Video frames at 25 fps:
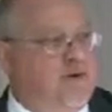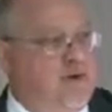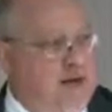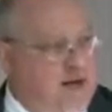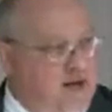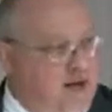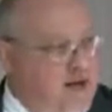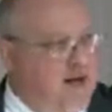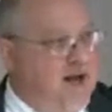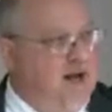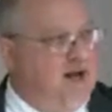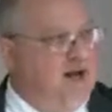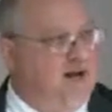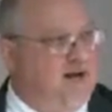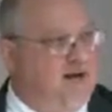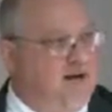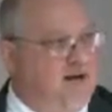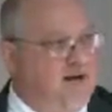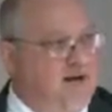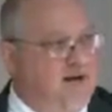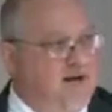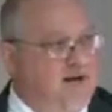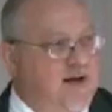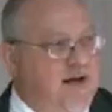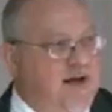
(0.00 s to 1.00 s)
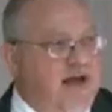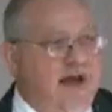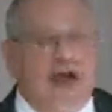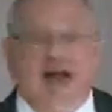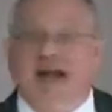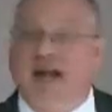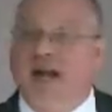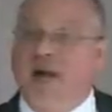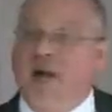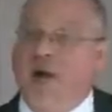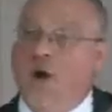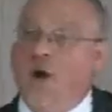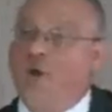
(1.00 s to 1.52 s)
Didn't he?
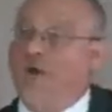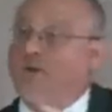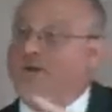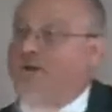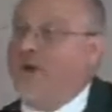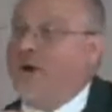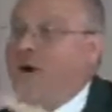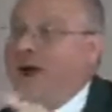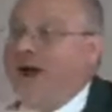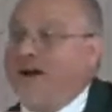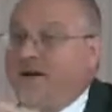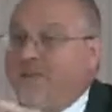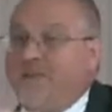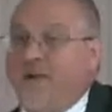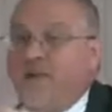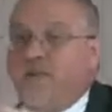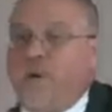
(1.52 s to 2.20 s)
And he knew it was going to have to